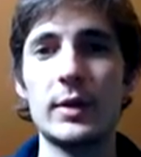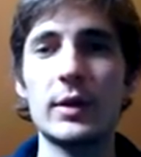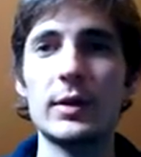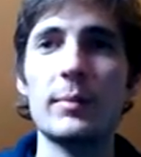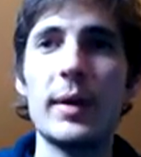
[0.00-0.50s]

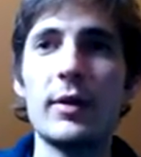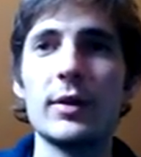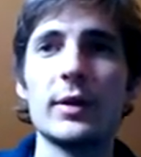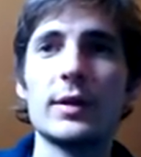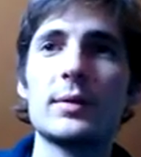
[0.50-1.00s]
It's a
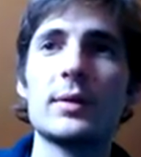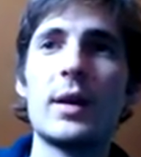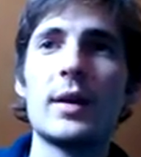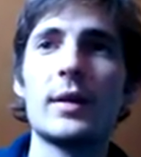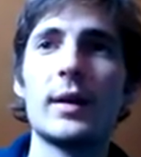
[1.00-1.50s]
paradox,
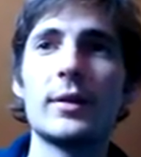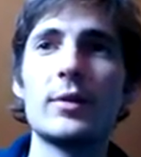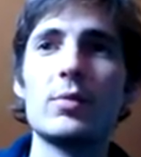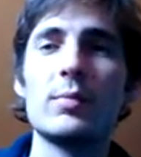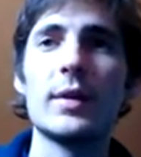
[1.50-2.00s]
I
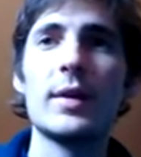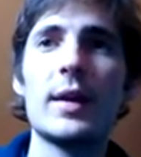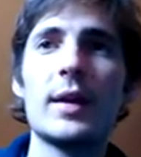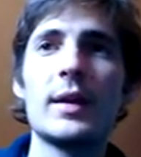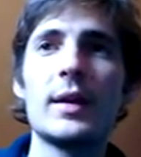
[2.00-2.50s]
know, but
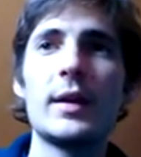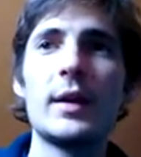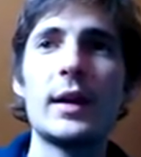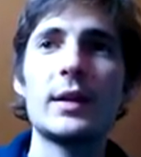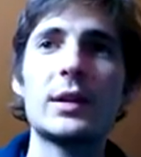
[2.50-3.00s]

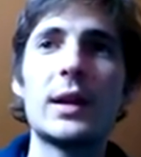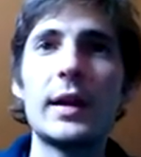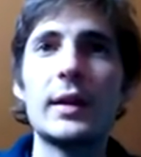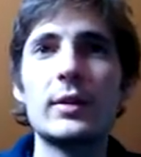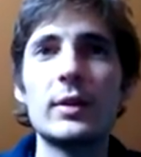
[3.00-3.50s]
it's
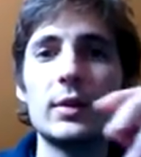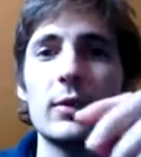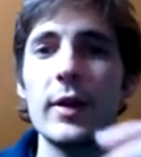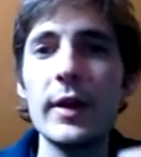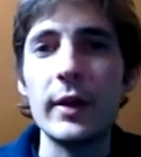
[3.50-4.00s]
like the
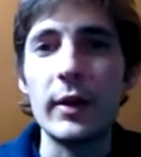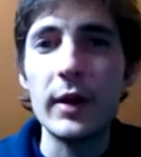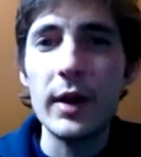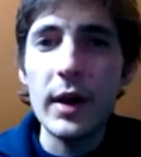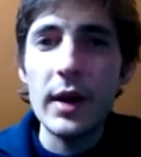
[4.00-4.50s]
sphere.
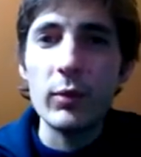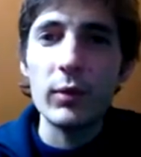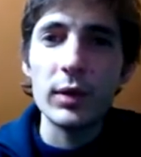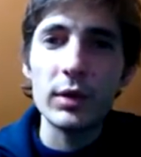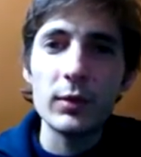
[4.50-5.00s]

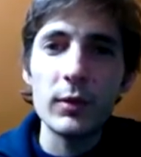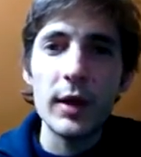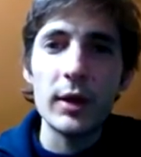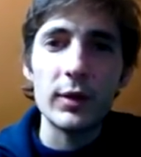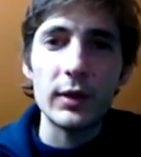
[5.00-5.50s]
When the
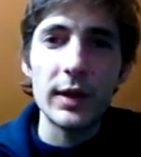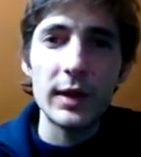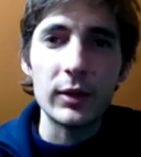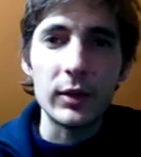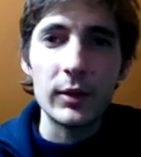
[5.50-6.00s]
sphere is
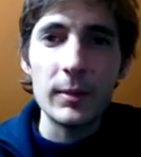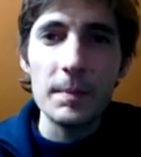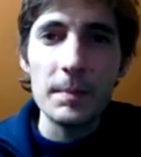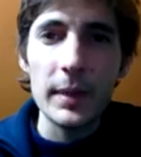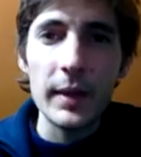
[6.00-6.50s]
little,
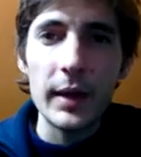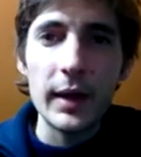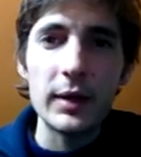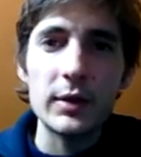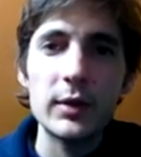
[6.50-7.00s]

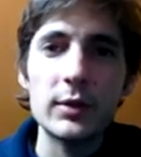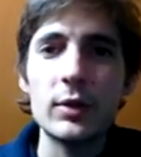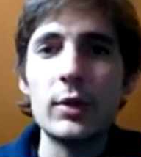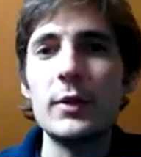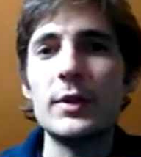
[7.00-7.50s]
its
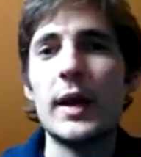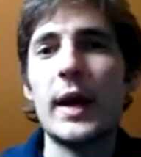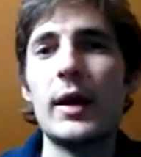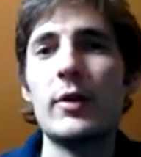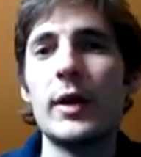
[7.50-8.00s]
surface
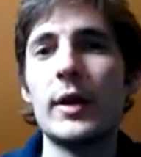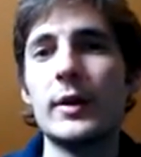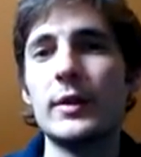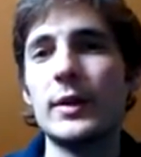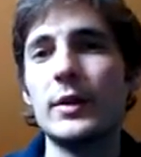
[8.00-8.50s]
area
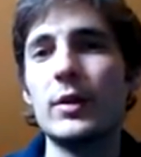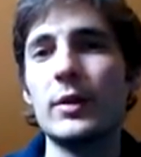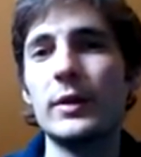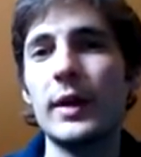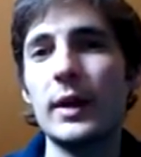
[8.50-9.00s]
is in
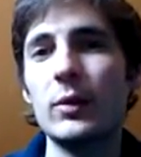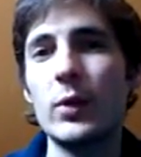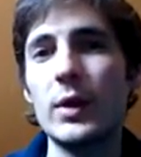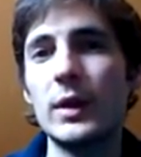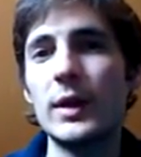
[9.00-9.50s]
contact
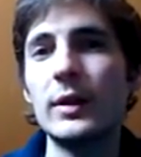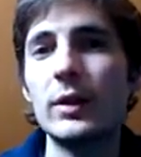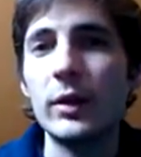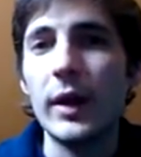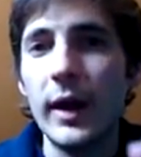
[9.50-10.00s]
with
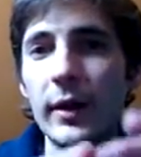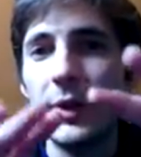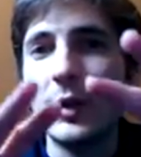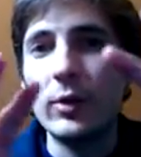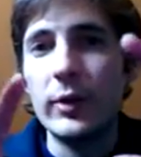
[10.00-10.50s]
little
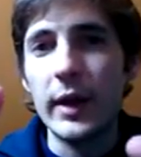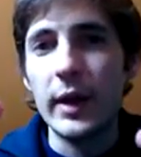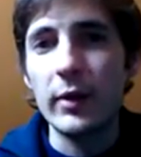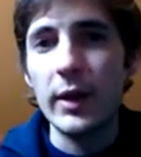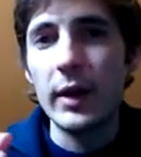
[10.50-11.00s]
unknown
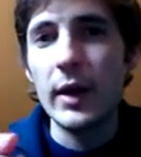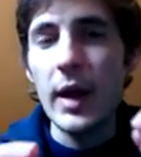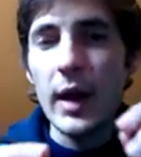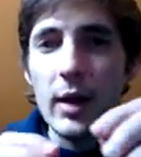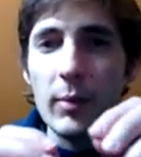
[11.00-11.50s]
area.
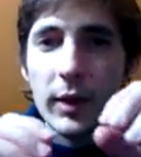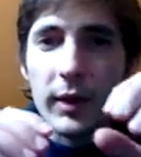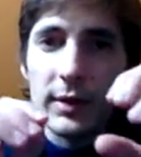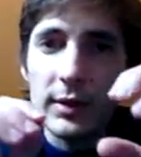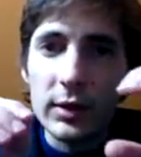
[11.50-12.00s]
But
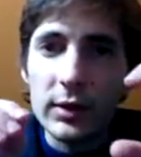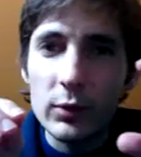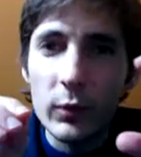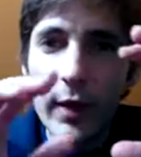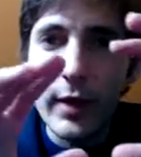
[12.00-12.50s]
as the
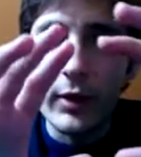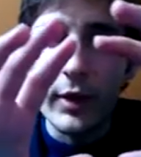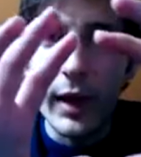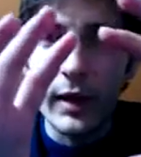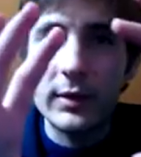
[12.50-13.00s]
sphere
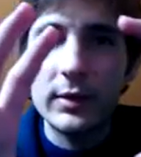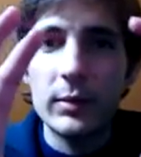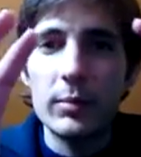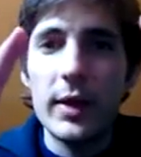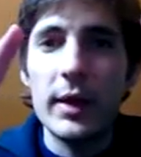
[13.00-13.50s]
gets
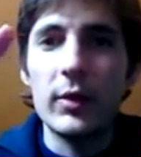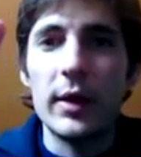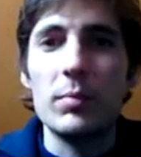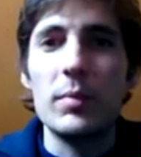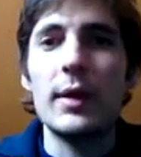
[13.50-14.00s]
bigger
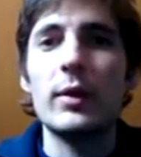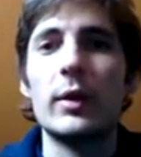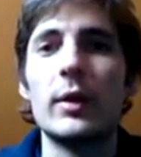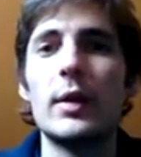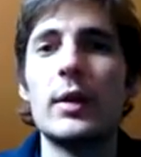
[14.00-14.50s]
and
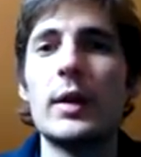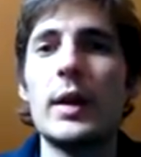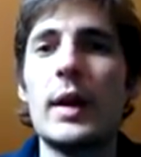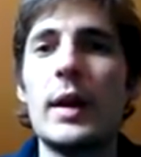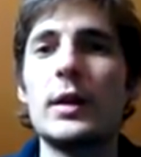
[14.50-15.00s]
bigger,
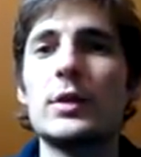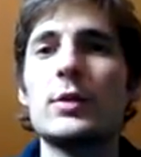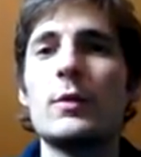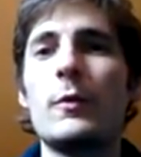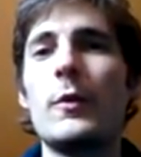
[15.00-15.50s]
its